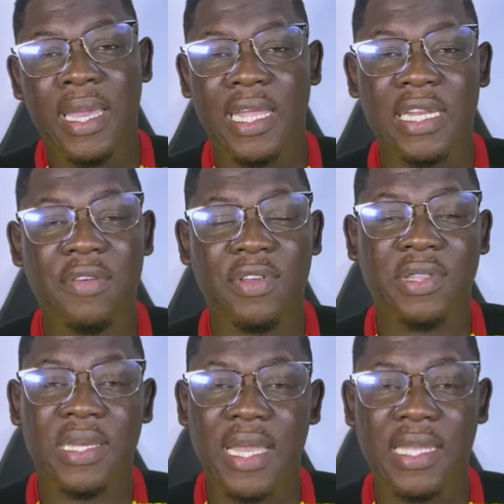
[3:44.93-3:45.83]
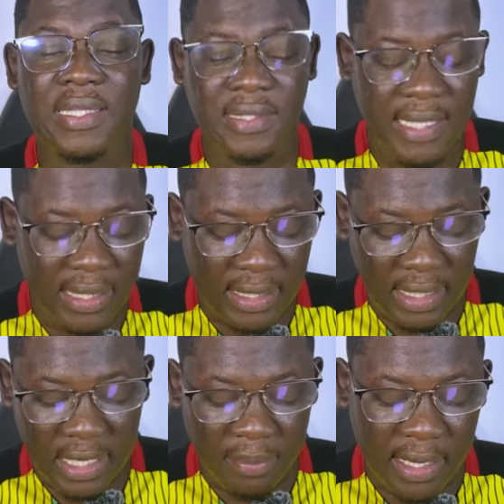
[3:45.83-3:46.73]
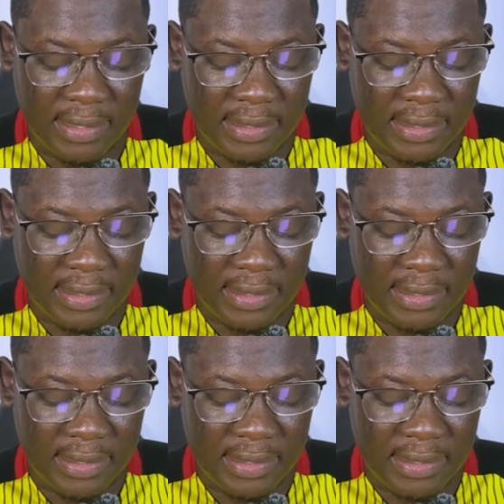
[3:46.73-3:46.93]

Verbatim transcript: and everything that he's done in the Black